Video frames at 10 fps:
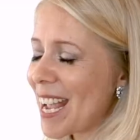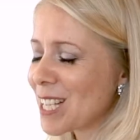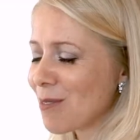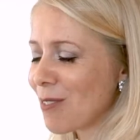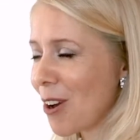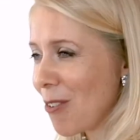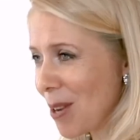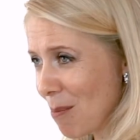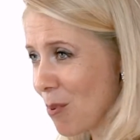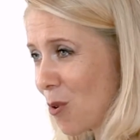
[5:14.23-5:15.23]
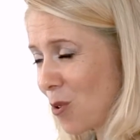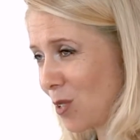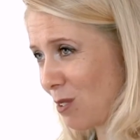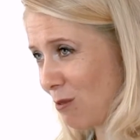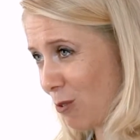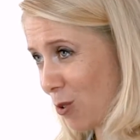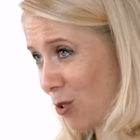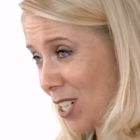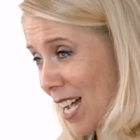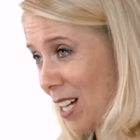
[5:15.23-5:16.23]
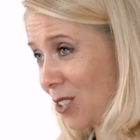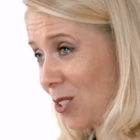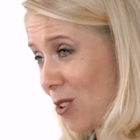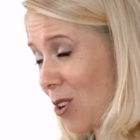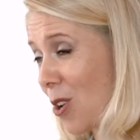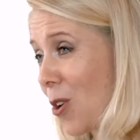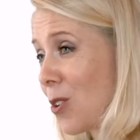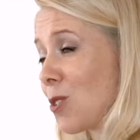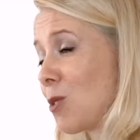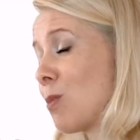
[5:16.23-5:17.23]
It's very important for your child to learn to